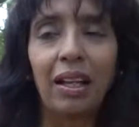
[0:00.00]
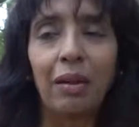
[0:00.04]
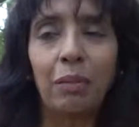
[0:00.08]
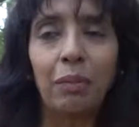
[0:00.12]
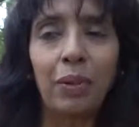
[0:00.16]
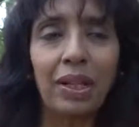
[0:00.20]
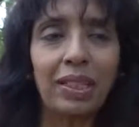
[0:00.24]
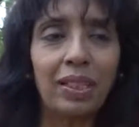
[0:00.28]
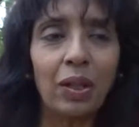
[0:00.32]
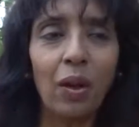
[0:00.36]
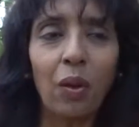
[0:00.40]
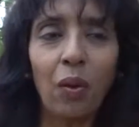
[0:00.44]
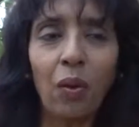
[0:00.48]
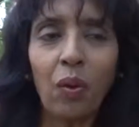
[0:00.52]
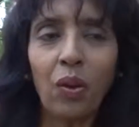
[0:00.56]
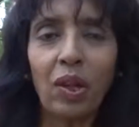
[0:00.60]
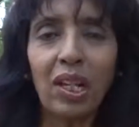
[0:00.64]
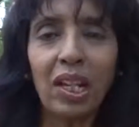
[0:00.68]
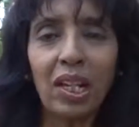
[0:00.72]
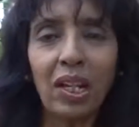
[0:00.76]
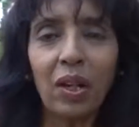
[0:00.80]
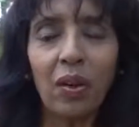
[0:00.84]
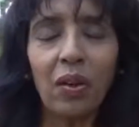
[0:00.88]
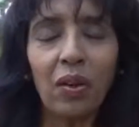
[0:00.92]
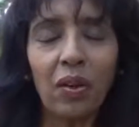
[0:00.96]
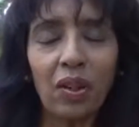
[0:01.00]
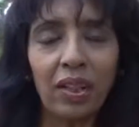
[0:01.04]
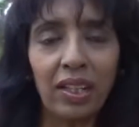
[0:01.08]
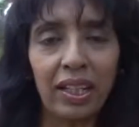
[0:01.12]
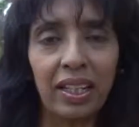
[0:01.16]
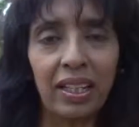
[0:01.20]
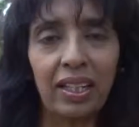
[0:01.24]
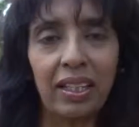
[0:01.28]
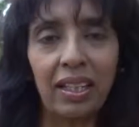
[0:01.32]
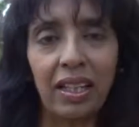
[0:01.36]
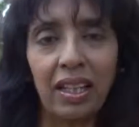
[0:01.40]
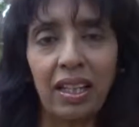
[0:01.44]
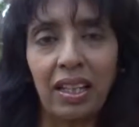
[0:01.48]
But all
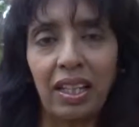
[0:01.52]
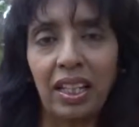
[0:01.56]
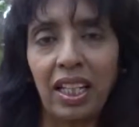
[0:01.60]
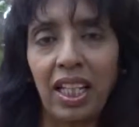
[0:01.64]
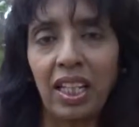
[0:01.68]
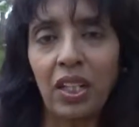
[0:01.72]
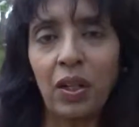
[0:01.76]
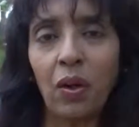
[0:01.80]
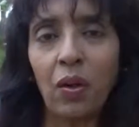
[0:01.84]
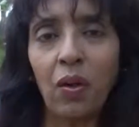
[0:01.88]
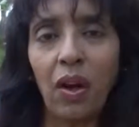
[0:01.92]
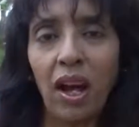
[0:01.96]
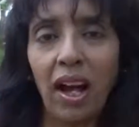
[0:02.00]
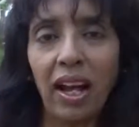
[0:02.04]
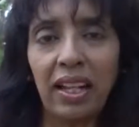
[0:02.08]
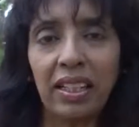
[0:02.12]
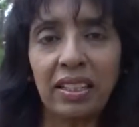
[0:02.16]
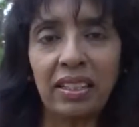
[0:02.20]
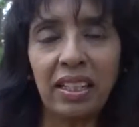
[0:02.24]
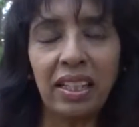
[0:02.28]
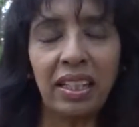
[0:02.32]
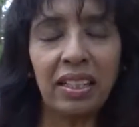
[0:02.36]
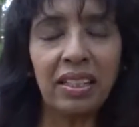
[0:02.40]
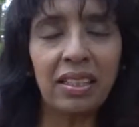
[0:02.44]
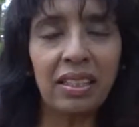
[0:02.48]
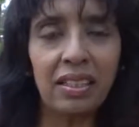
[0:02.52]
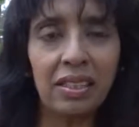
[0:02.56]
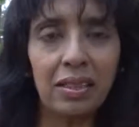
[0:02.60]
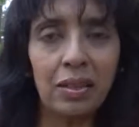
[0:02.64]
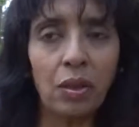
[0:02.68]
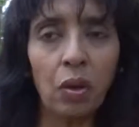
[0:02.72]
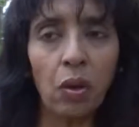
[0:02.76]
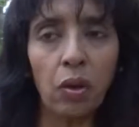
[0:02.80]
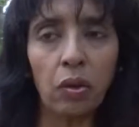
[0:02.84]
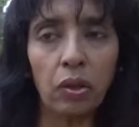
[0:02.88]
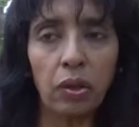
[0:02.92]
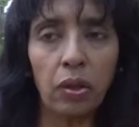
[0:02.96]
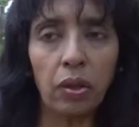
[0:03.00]
along, I didn't
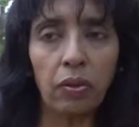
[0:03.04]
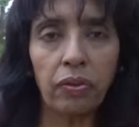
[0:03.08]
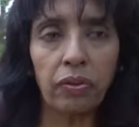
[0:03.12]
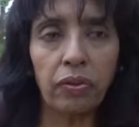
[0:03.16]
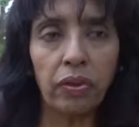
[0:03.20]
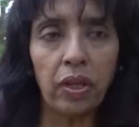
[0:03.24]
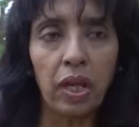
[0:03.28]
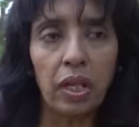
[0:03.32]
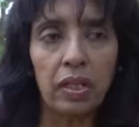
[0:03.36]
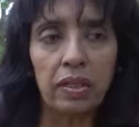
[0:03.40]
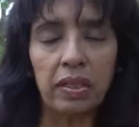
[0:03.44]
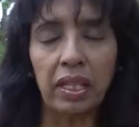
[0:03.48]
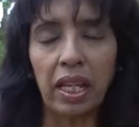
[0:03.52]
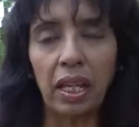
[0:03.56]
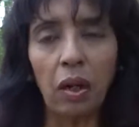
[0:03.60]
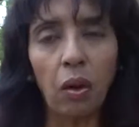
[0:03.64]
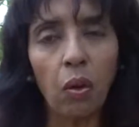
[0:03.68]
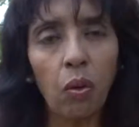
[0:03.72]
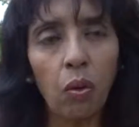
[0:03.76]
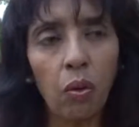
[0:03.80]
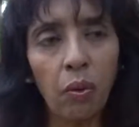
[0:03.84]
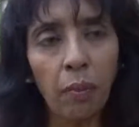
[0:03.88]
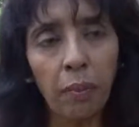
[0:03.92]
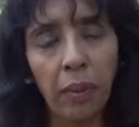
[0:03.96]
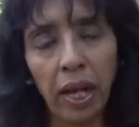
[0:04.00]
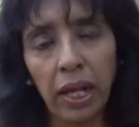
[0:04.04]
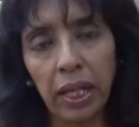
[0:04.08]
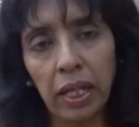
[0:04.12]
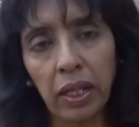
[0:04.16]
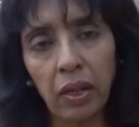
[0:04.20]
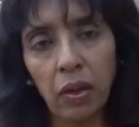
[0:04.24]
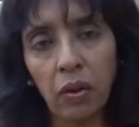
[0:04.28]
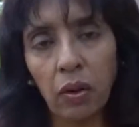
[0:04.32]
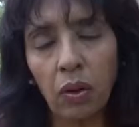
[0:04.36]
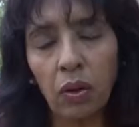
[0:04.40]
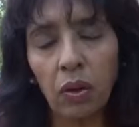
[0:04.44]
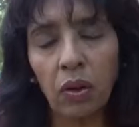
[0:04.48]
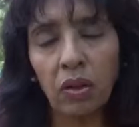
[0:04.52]
sort of say, oh my
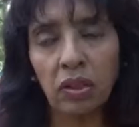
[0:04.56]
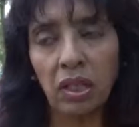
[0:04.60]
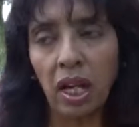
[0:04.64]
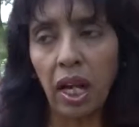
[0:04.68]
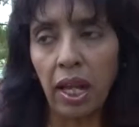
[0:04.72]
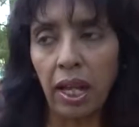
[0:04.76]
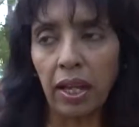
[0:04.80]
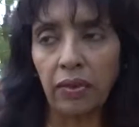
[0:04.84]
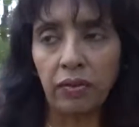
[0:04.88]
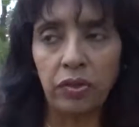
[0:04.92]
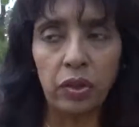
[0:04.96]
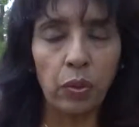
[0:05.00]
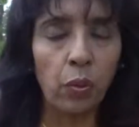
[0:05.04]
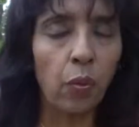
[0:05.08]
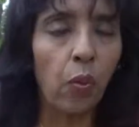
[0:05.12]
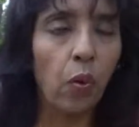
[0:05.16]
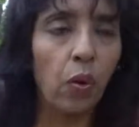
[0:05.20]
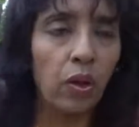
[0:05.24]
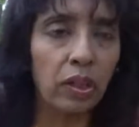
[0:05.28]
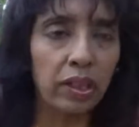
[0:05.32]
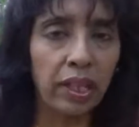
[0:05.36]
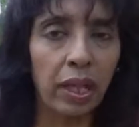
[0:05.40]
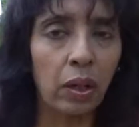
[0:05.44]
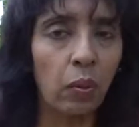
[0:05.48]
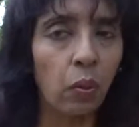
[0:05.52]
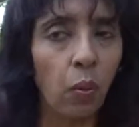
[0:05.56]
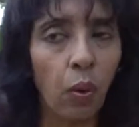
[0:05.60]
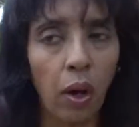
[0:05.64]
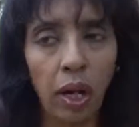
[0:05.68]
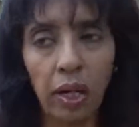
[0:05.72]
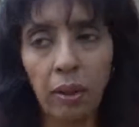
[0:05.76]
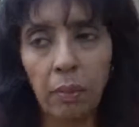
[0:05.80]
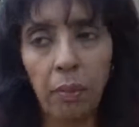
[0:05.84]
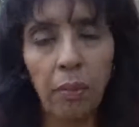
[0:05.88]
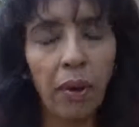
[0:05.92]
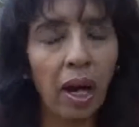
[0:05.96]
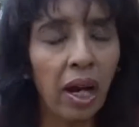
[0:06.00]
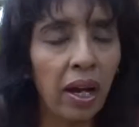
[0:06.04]
God, I have to walk that
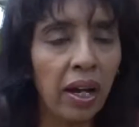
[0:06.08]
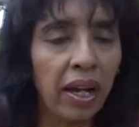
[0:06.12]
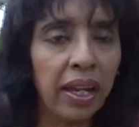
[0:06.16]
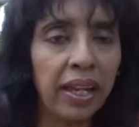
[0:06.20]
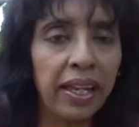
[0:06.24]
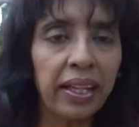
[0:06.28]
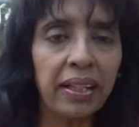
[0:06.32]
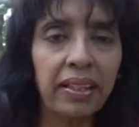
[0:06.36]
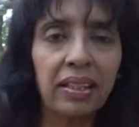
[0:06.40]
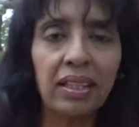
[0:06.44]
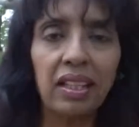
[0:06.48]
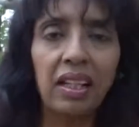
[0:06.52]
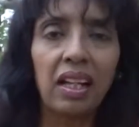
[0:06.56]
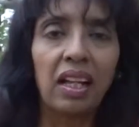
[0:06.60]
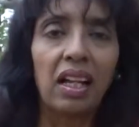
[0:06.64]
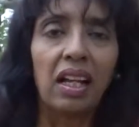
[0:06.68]
1 mile.